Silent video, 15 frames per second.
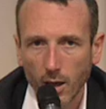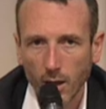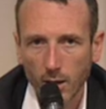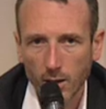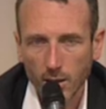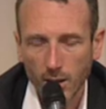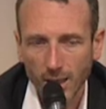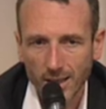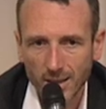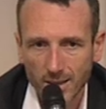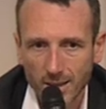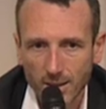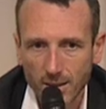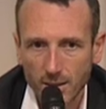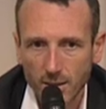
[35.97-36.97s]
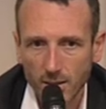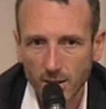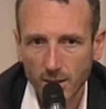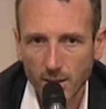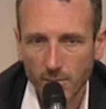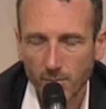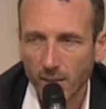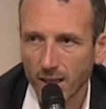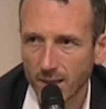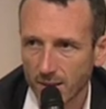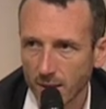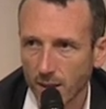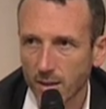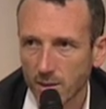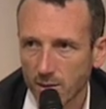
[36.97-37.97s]
unless it makes
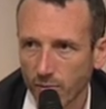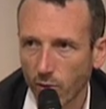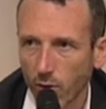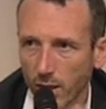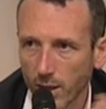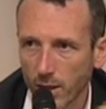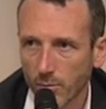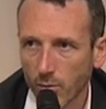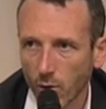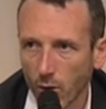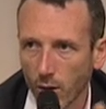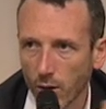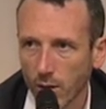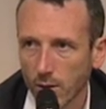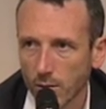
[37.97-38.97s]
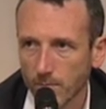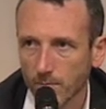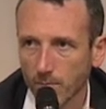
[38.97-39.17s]
sense for him or her.